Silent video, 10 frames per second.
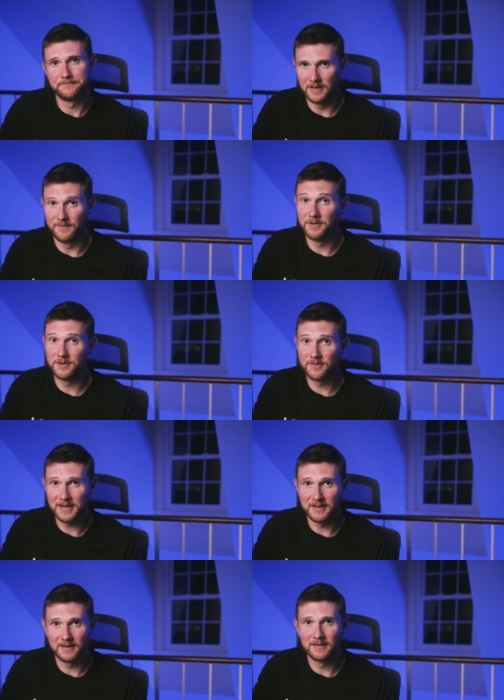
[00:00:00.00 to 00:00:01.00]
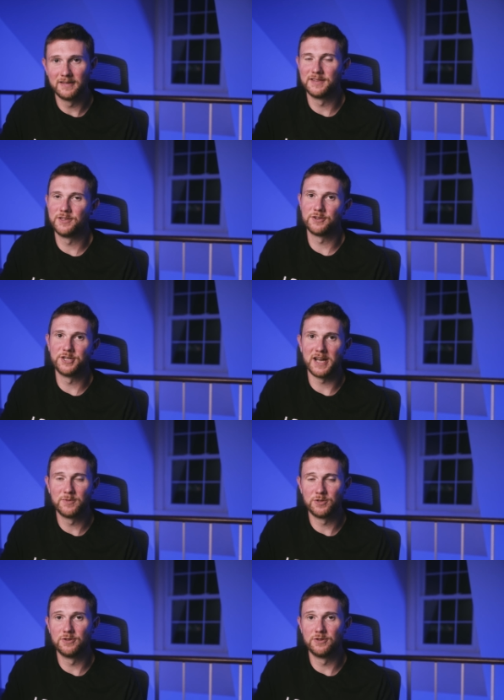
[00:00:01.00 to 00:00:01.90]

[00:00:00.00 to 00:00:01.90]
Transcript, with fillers: If you're directing, it's your job to